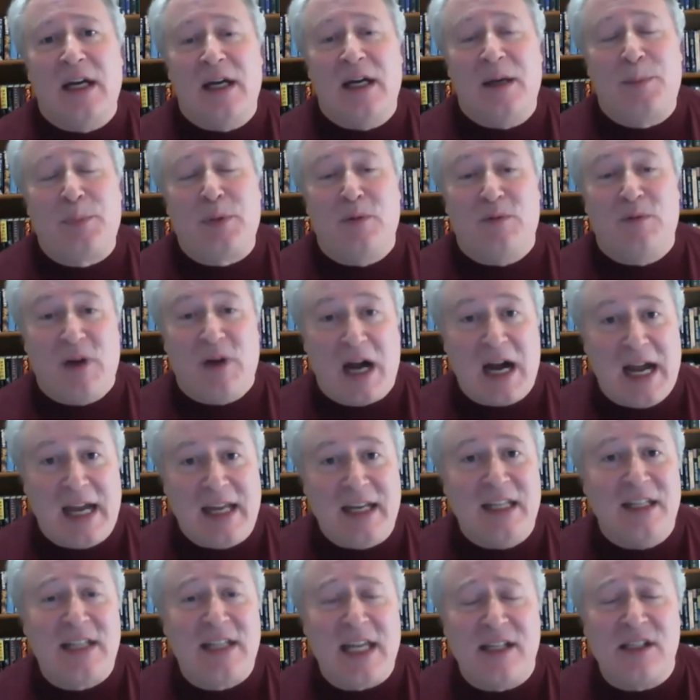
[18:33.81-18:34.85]
provide
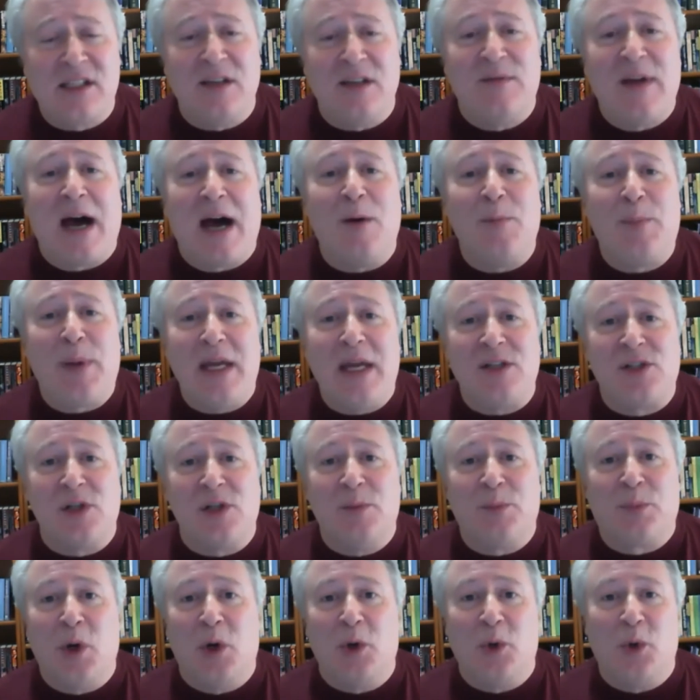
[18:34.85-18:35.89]
intensive outpatient
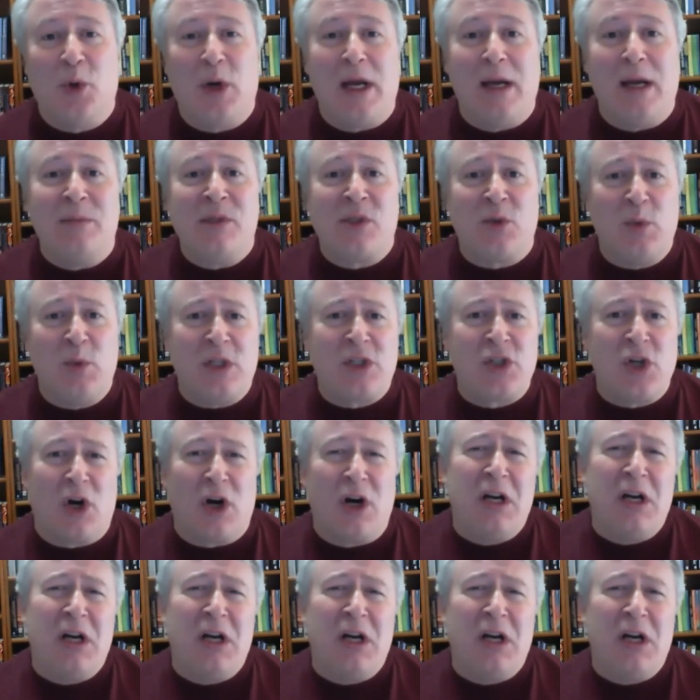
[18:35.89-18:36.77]
programs, which are